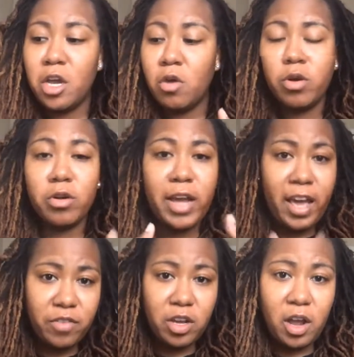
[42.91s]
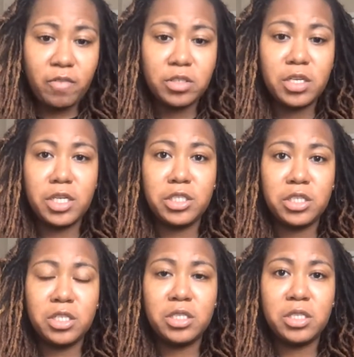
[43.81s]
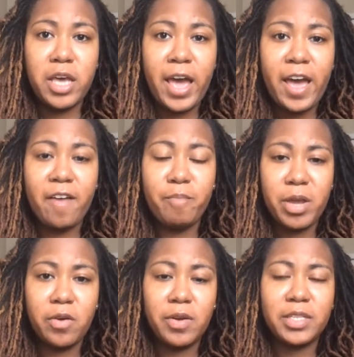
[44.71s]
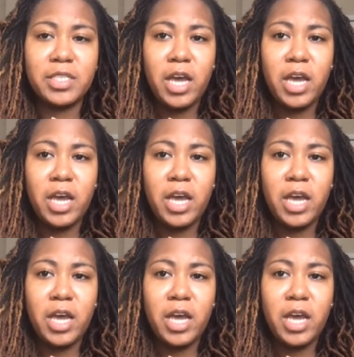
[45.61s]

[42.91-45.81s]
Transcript: We're not having conversations to have parents